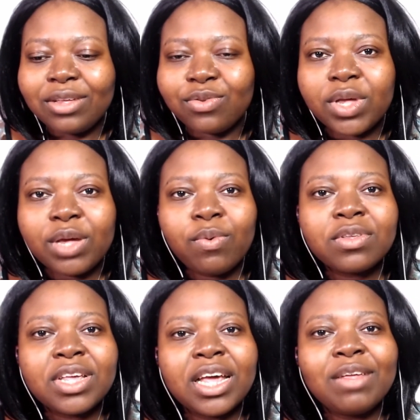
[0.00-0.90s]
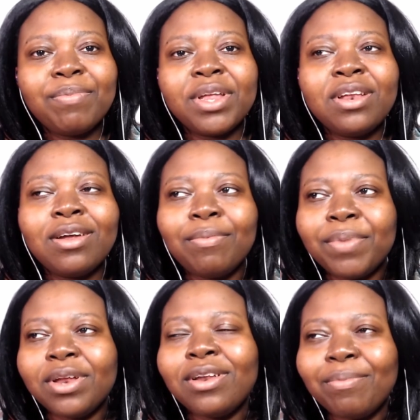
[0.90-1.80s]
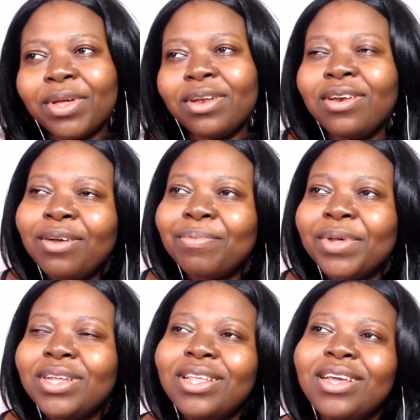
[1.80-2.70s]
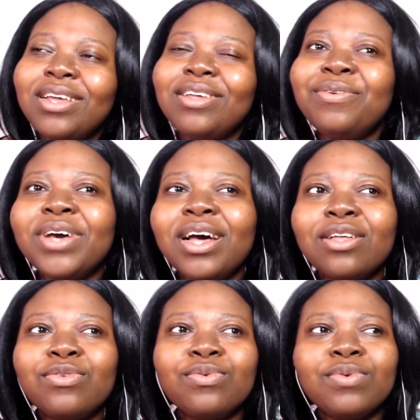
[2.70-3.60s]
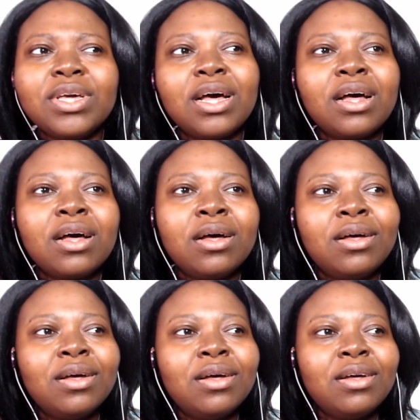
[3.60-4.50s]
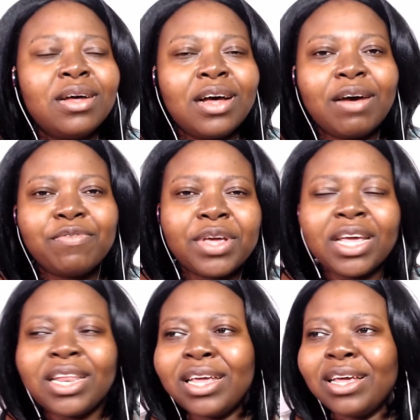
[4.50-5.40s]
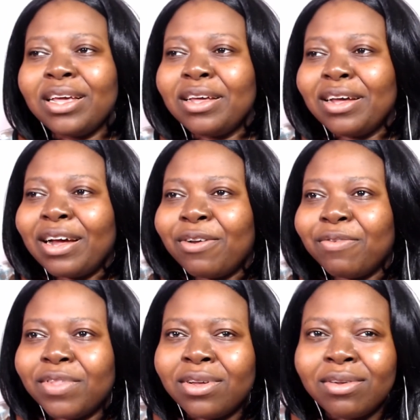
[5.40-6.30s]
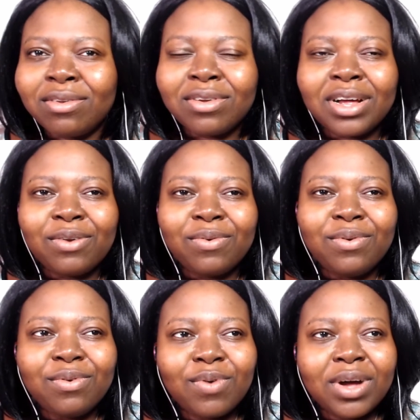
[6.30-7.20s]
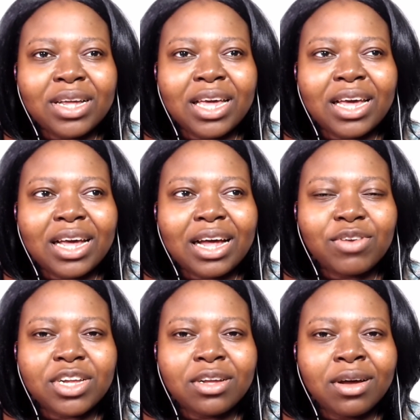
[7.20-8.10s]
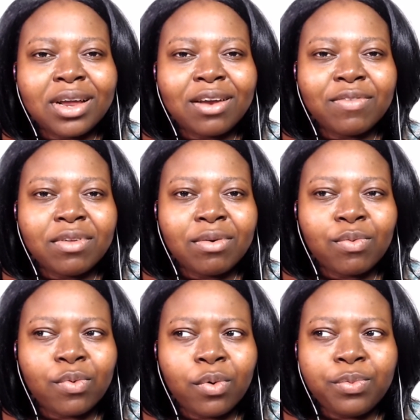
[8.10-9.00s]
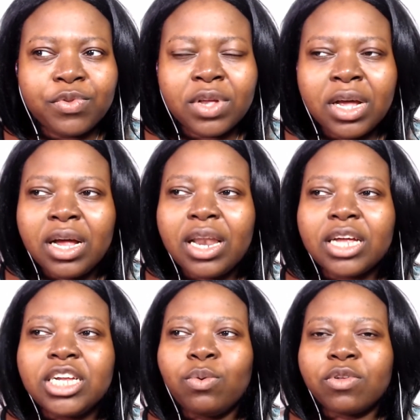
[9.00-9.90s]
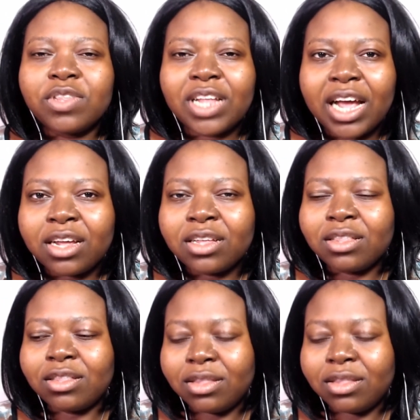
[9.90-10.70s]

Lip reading: So he was getting beaten up. And then you had Suika, after getting out of the, I don't quite get how she got out of the ropes, like she was tied